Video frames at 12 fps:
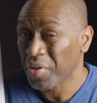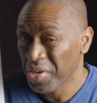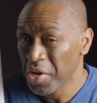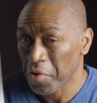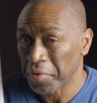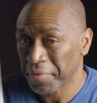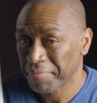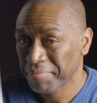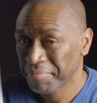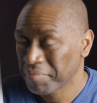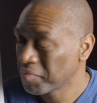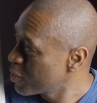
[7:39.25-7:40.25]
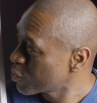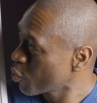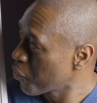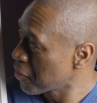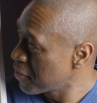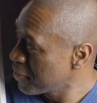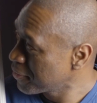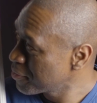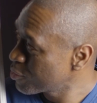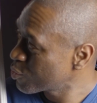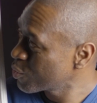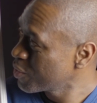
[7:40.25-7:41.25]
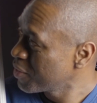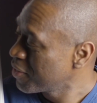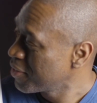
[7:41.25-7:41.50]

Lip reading: caring. So we're healers